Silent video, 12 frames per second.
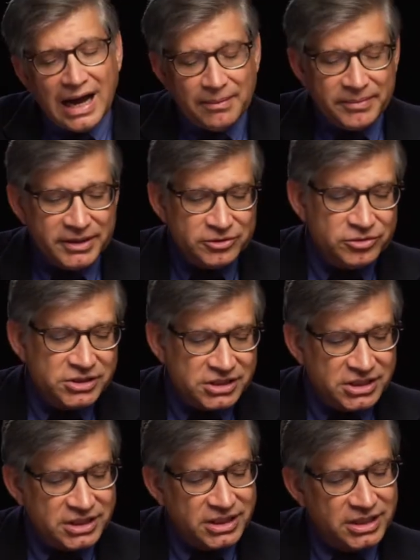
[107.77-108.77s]
I'm
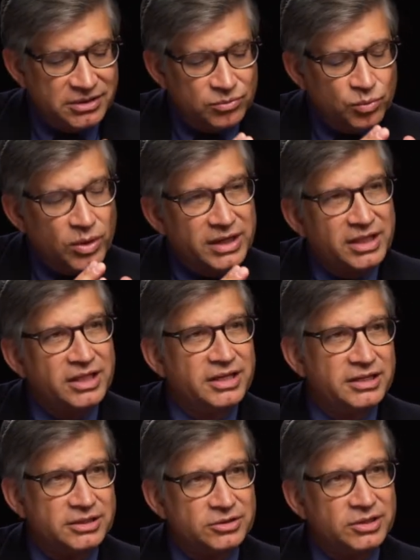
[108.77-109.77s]
interested in what
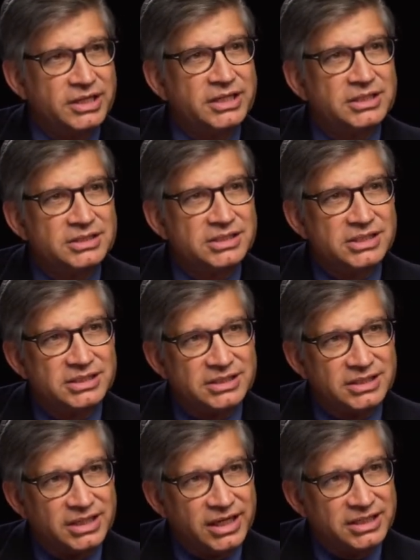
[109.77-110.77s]
theater is in
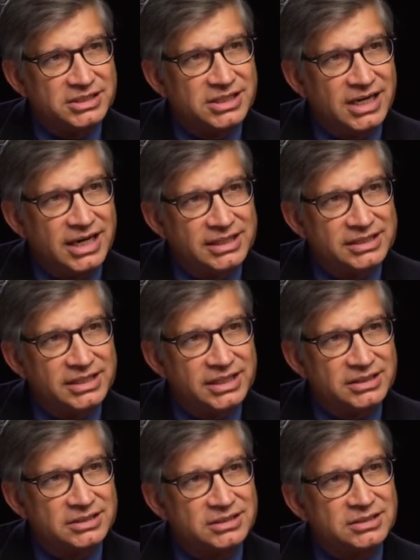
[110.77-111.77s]
today's
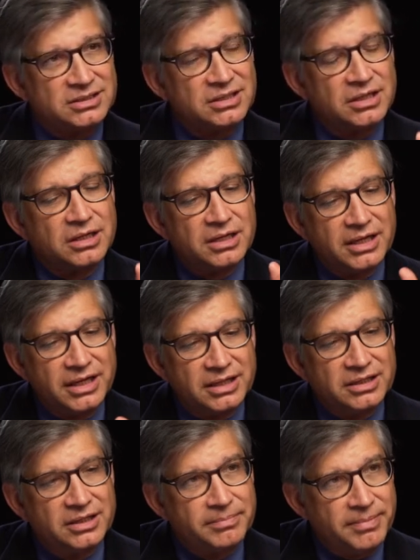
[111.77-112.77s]
context.
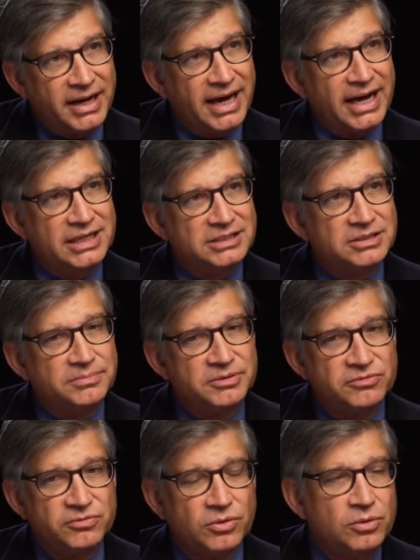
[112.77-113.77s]
In the past,
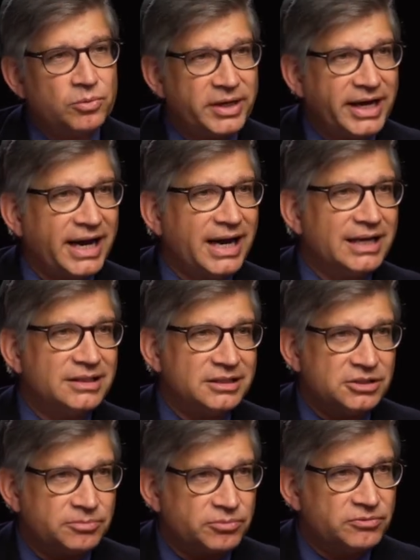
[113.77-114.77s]
before we had
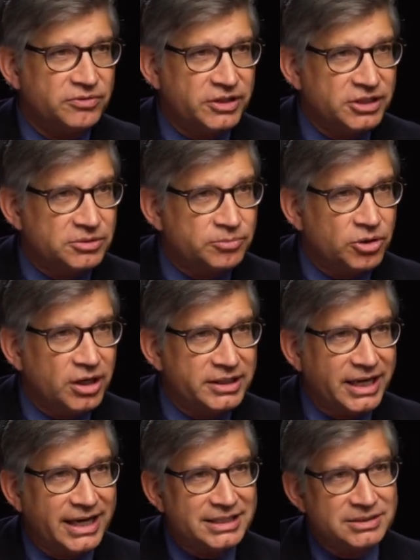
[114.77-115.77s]
these various
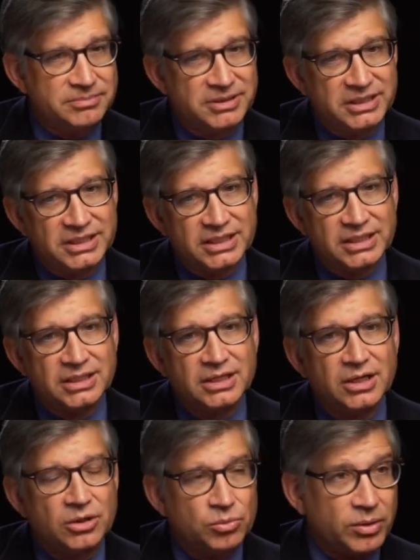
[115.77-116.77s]
broadcast media,
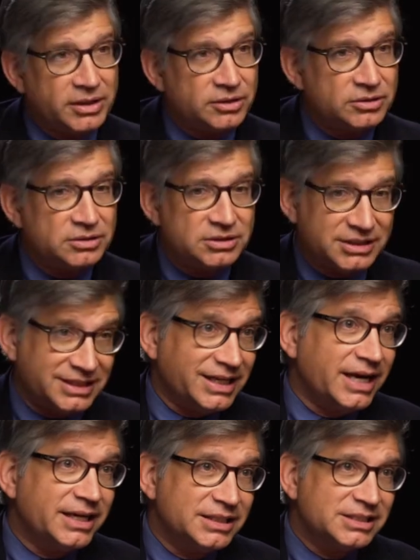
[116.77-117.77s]
whether
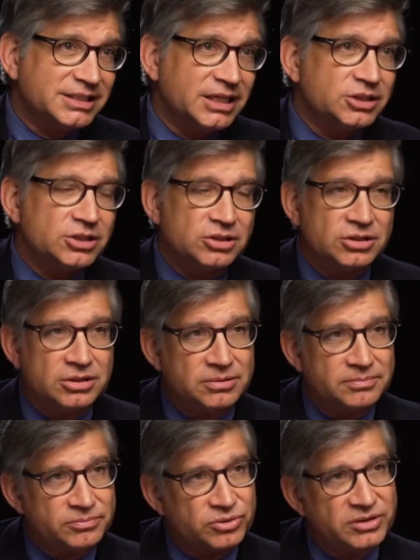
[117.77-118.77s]
today it's cellular
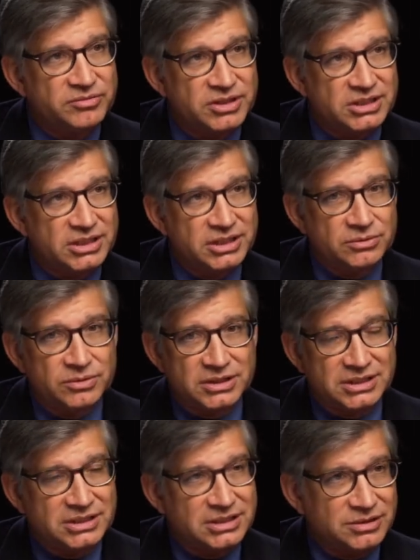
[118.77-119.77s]
and previously it
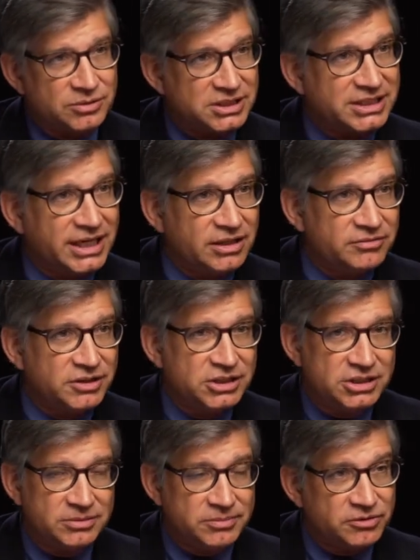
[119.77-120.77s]
was television,
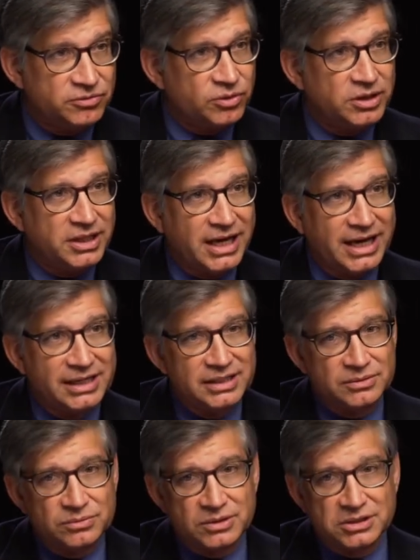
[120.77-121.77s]
and before that
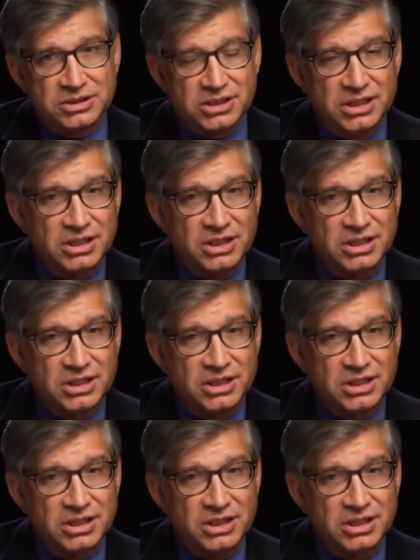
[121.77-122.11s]
it was